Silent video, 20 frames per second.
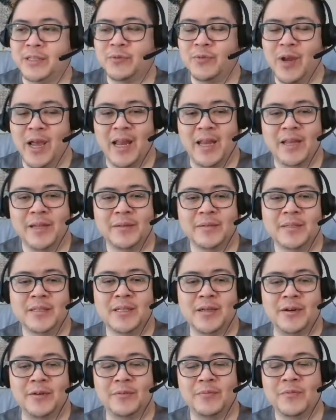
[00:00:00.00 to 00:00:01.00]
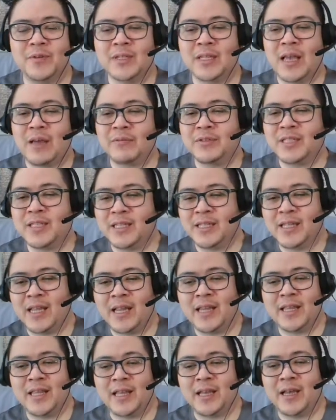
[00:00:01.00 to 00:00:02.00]
red, so I haven't seen
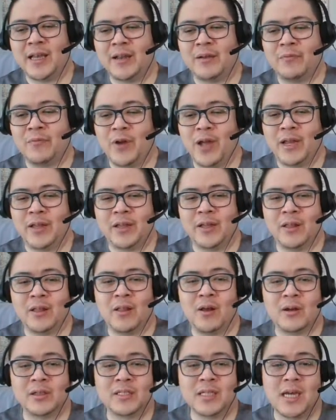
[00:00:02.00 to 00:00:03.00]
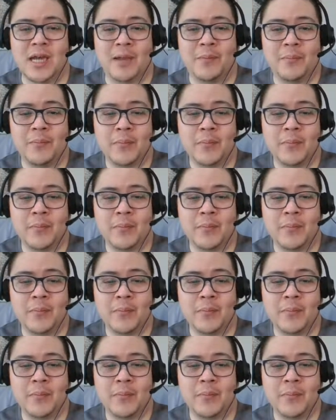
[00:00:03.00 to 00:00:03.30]
anything kind of red in a long time.